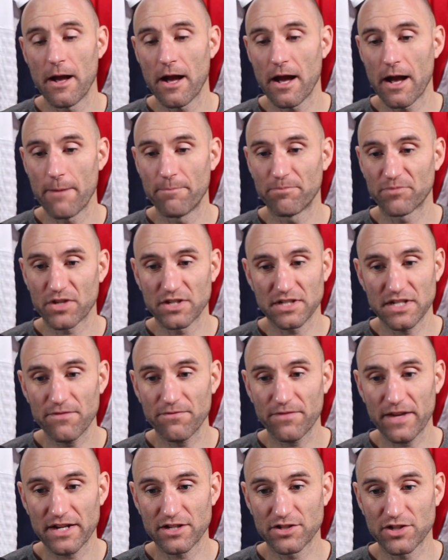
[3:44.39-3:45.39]
Because if
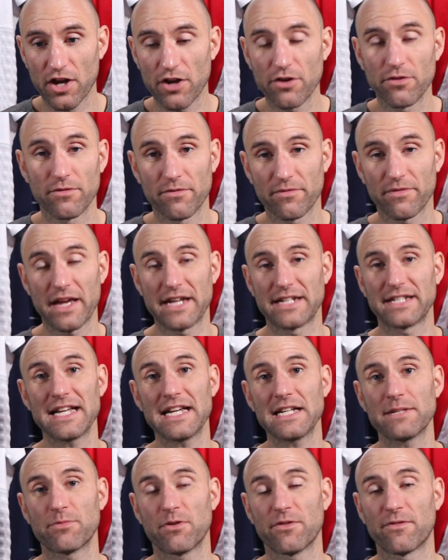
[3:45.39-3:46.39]
they don't, they're
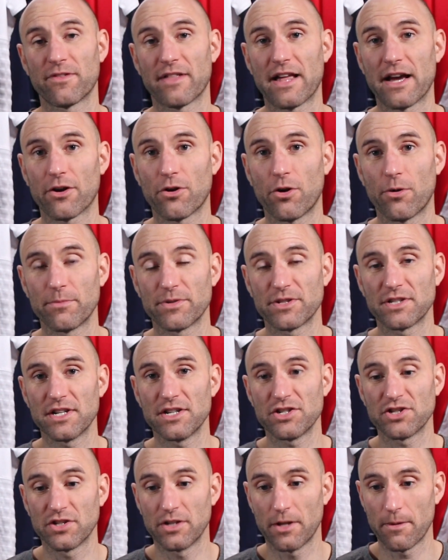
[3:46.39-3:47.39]
desperate for that competition,